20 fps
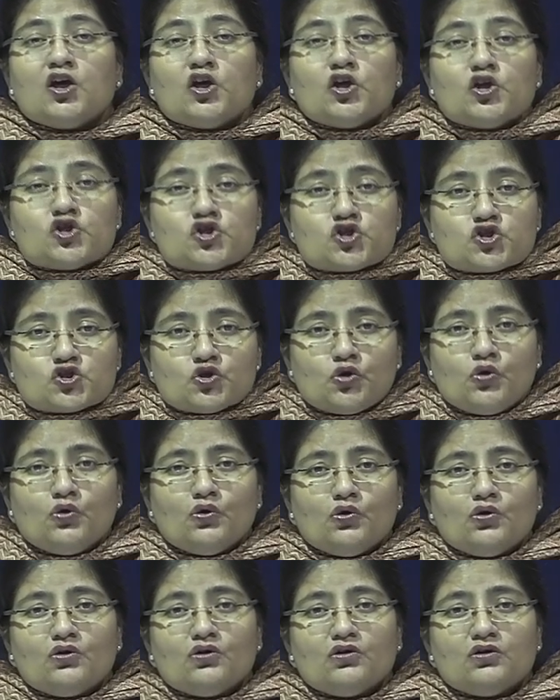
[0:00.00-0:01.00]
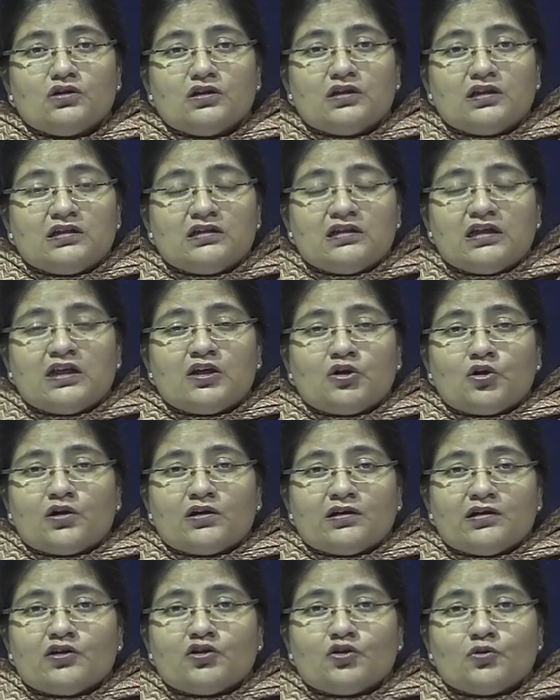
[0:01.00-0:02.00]
so in
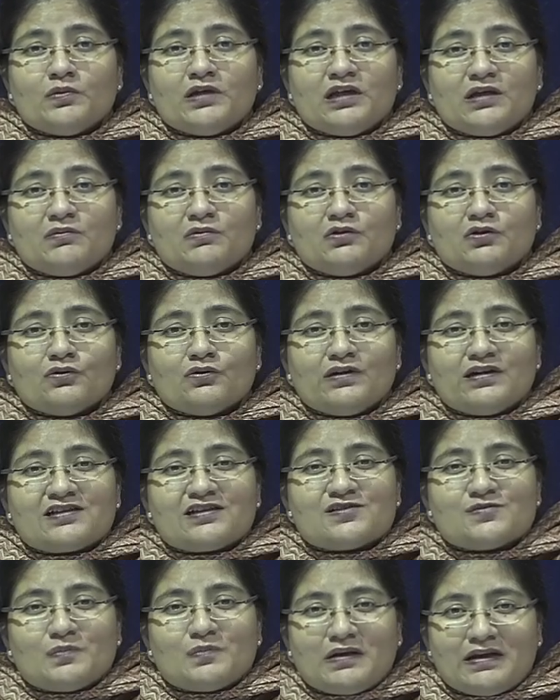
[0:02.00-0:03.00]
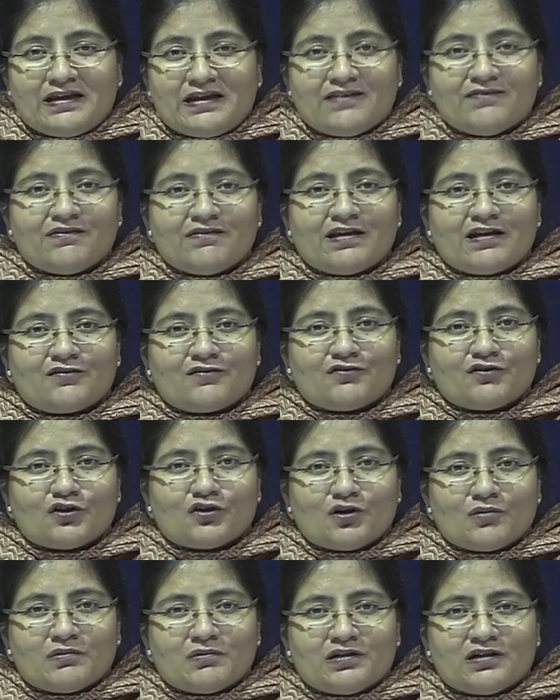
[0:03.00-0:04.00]
order to be able to explain that
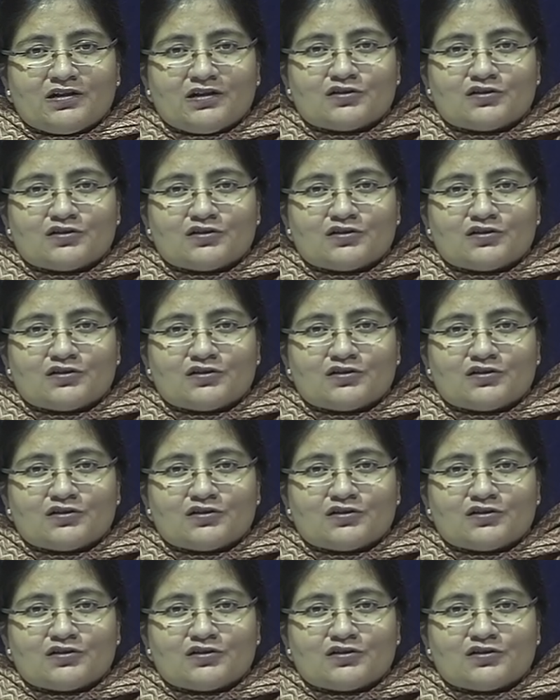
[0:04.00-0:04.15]
phenomenon.